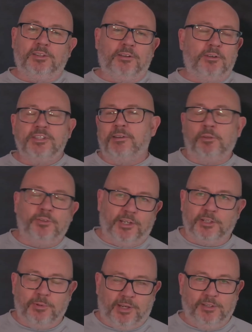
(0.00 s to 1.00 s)
are several things
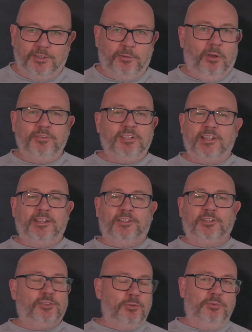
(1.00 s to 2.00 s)
we can do. Obviously, the
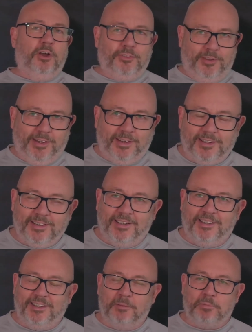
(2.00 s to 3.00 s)
do-nothing
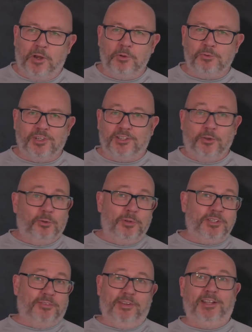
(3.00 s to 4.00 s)
approach is
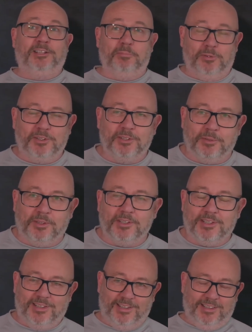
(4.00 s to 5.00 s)
always available to
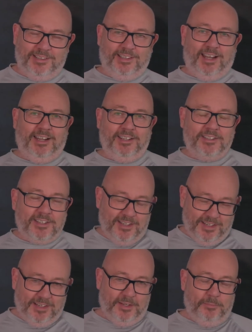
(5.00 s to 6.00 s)
us, and
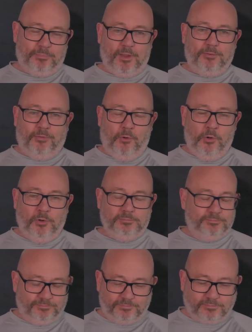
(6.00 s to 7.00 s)
for
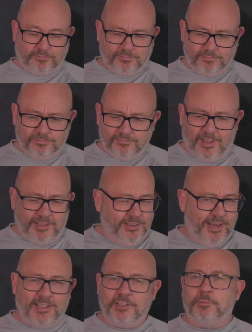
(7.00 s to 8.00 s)

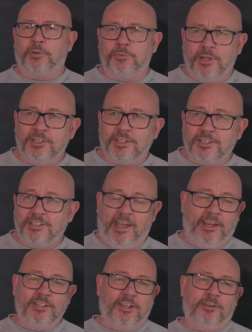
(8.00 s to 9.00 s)
negligible risks, that
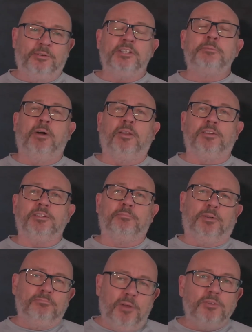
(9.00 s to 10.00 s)
is our response.
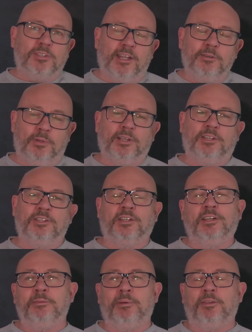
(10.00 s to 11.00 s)
But mostly we're
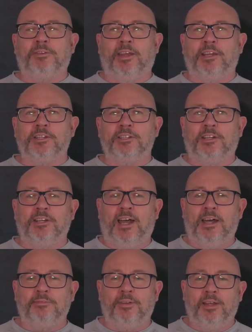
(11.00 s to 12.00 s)
concerned about things that
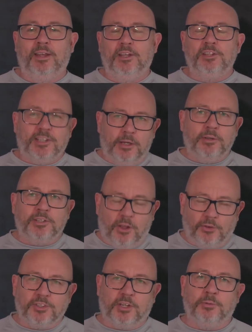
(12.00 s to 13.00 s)
have serious
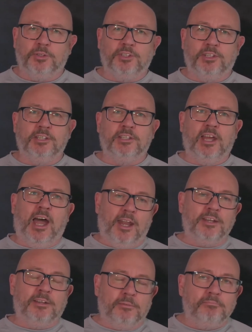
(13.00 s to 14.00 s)
consequences
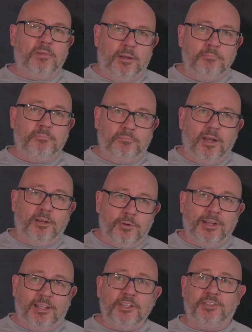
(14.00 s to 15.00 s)
and a
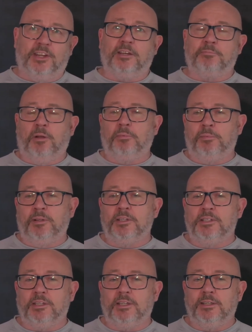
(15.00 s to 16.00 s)
realistic
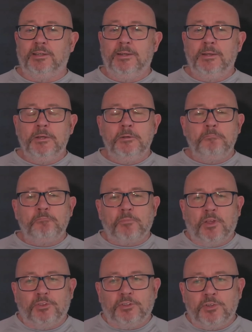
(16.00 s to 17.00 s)
probability.
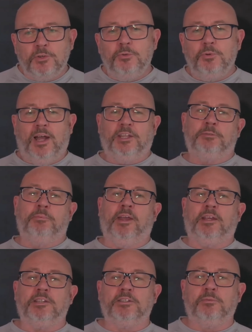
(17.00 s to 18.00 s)
The two
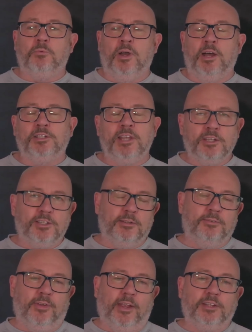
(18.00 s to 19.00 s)
aspects where testing
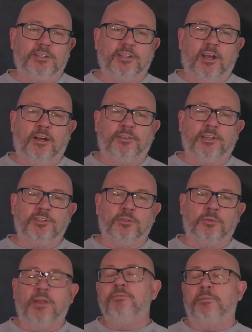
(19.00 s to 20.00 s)
fits are things
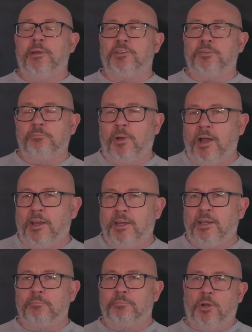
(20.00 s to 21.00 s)
called information buying
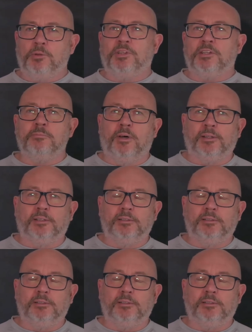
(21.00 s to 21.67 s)
and process model.